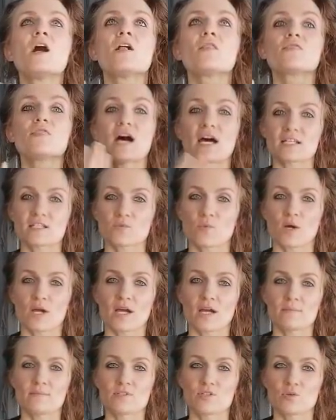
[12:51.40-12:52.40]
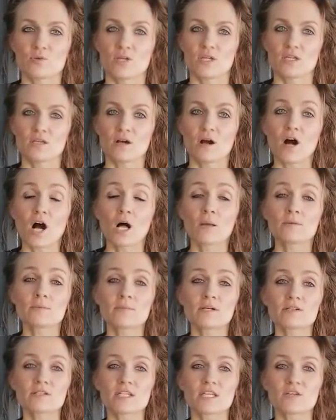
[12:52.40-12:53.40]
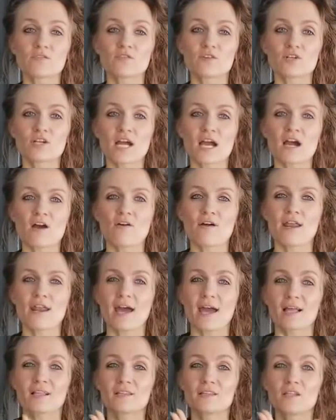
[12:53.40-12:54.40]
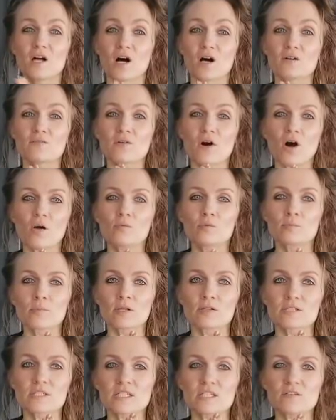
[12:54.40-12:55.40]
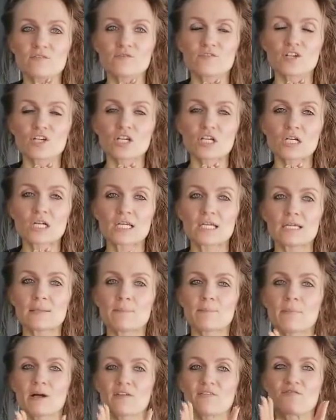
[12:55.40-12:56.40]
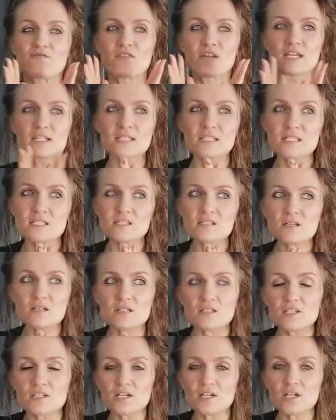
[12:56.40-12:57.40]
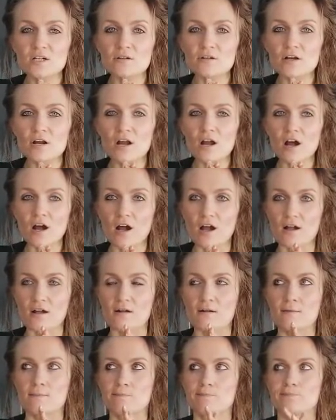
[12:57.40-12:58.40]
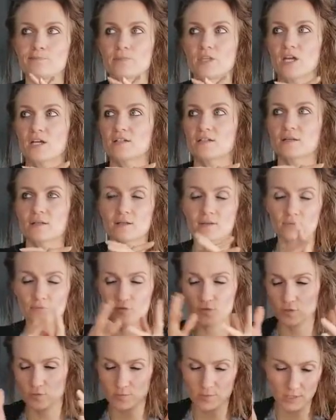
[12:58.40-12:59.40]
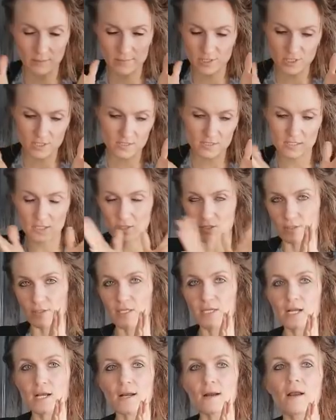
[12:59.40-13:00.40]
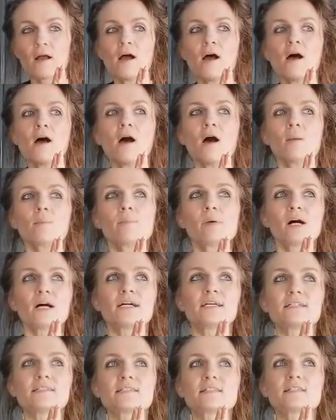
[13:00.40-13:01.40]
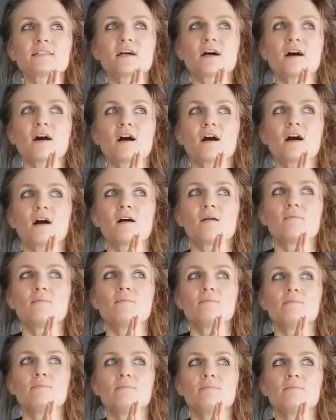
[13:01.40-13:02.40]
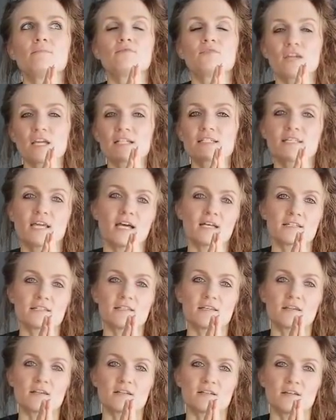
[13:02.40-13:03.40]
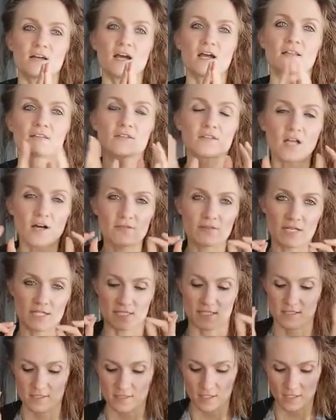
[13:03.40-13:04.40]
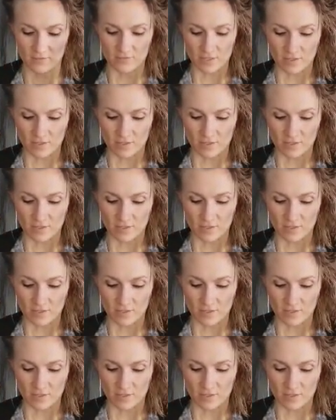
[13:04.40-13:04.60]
that's why I'm doing almond milk kefir now. And I love almond milk kefir. My face is clear. I get a few blemishes here and there, but fantastic. I love it. Love,